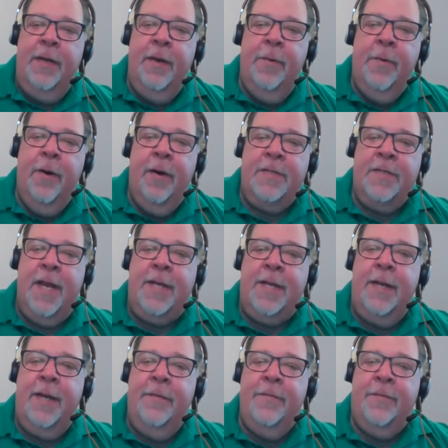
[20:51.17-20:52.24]
our
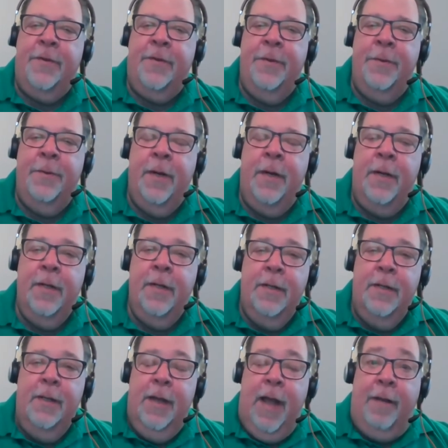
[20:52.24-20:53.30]
executives to
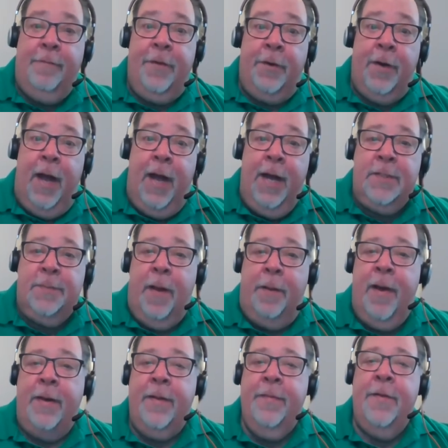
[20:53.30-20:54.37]
have their eyes
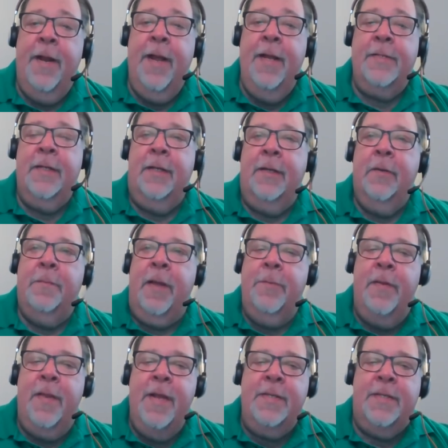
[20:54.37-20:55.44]
pop out of their heads a little bit
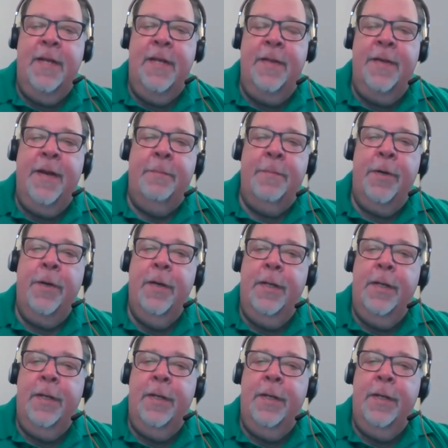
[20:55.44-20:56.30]
when they see the number.